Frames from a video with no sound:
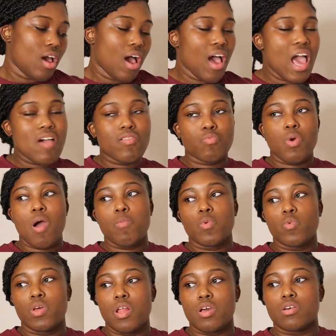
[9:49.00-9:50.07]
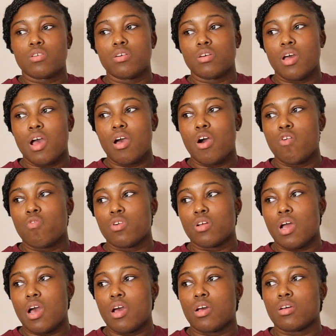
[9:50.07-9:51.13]
I have a problem when I cook.
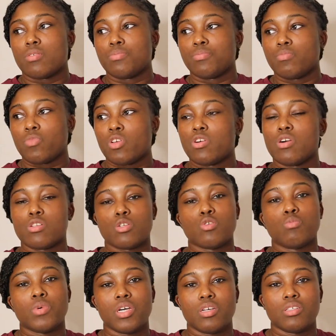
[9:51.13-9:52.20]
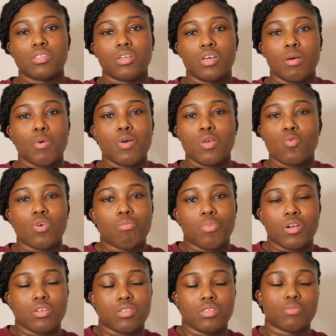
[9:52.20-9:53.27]
I cook too much, and I'm only one
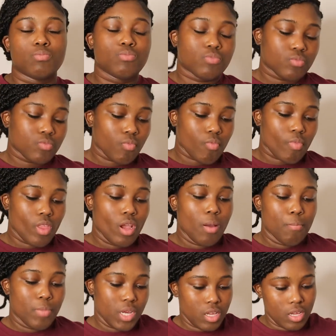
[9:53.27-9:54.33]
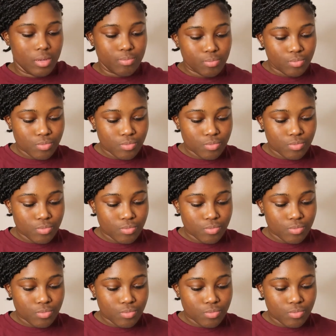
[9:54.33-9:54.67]
person. But yeah,